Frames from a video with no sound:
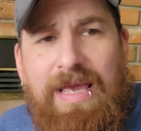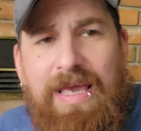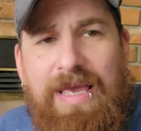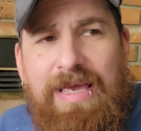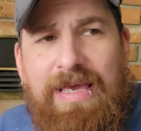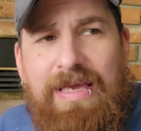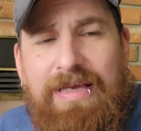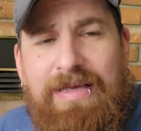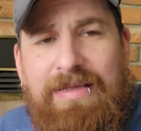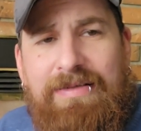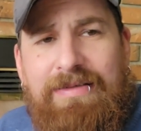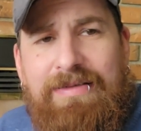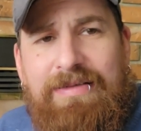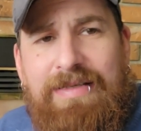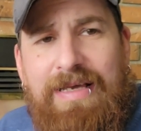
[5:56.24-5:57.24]

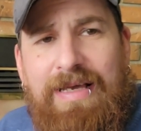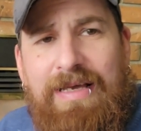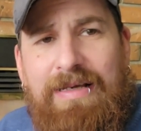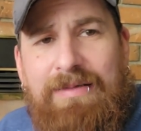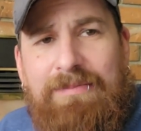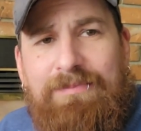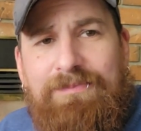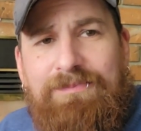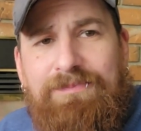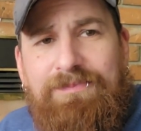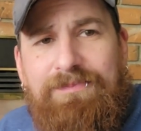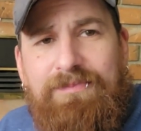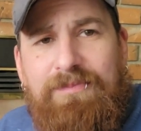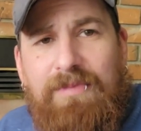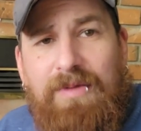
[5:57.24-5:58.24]
And um,
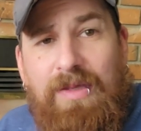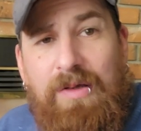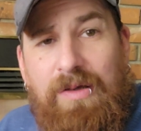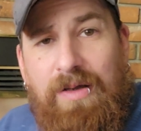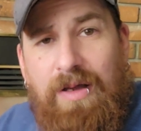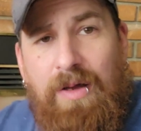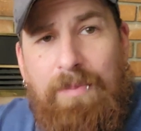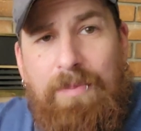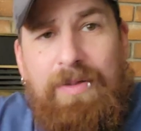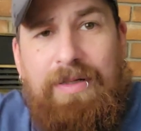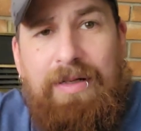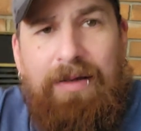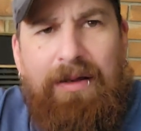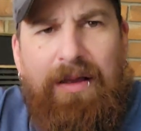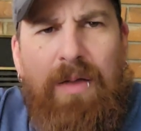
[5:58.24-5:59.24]
I'll put
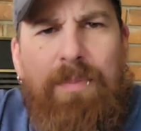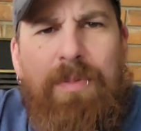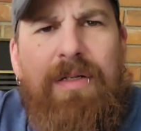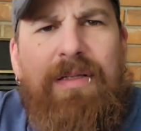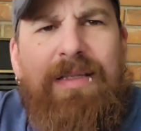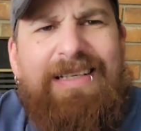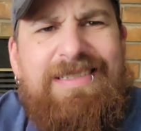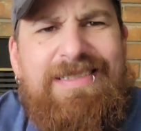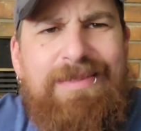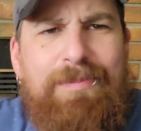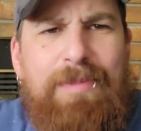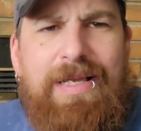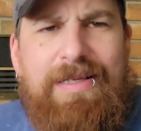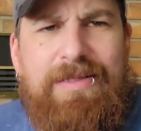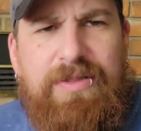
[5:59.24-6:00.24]
a I'll put a link to
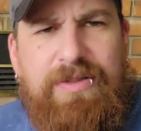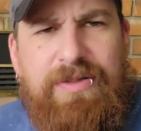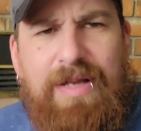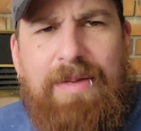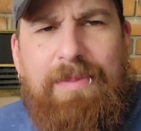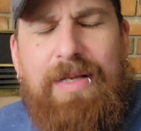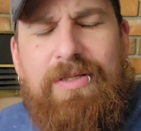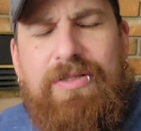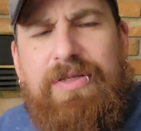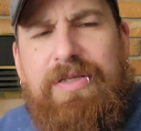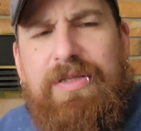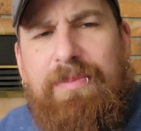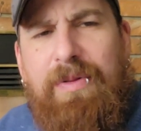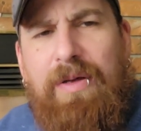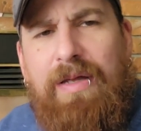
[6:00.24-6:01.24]
my Instagram actually
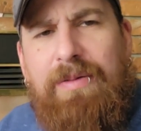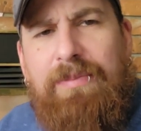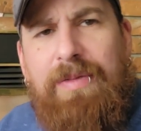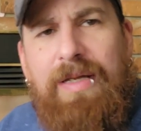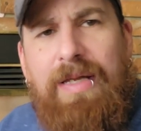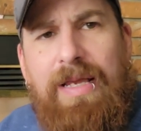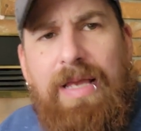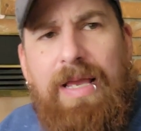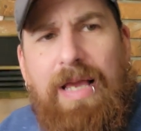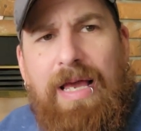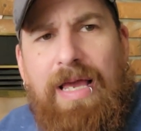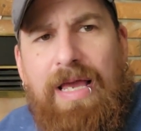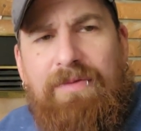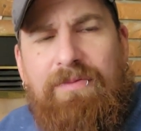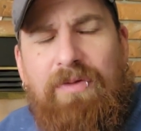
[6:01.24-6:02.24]
in the bottom.
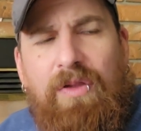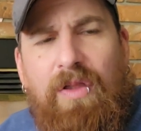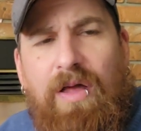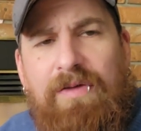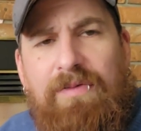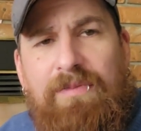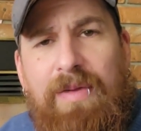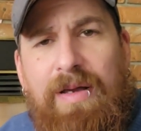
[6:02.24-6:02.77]
I have a lot of